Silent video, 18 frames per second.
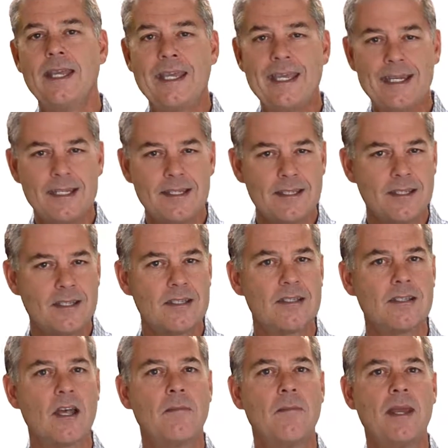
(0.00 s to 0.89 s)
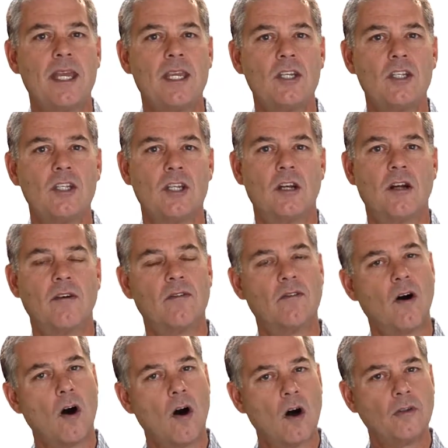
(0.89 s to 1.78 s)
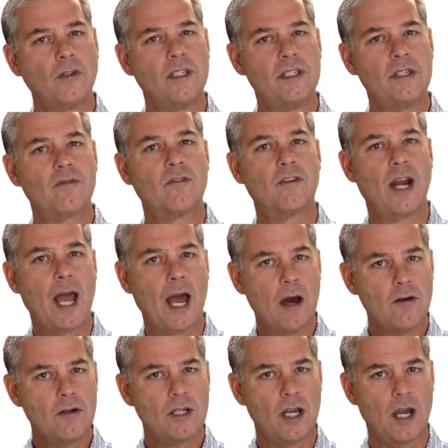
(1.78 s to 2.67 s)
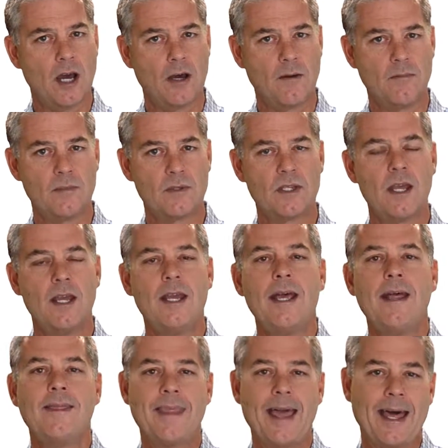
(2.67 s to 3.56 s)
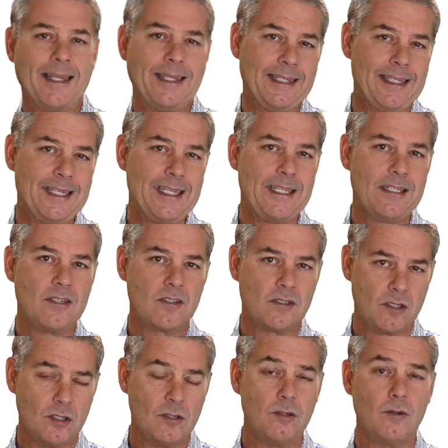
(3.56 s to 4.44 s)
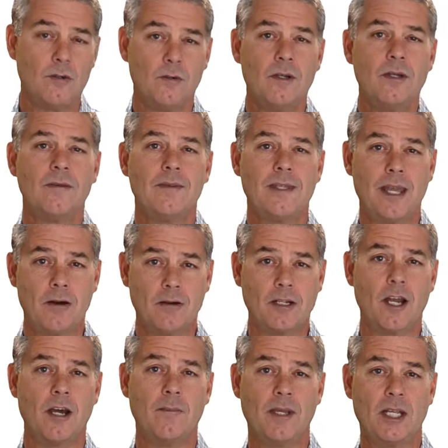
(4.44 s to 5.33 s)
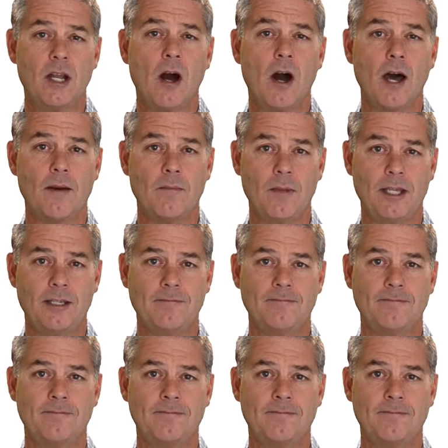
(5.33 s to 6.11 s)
It is a summation of all the different outcomes that leads to the outcome economy.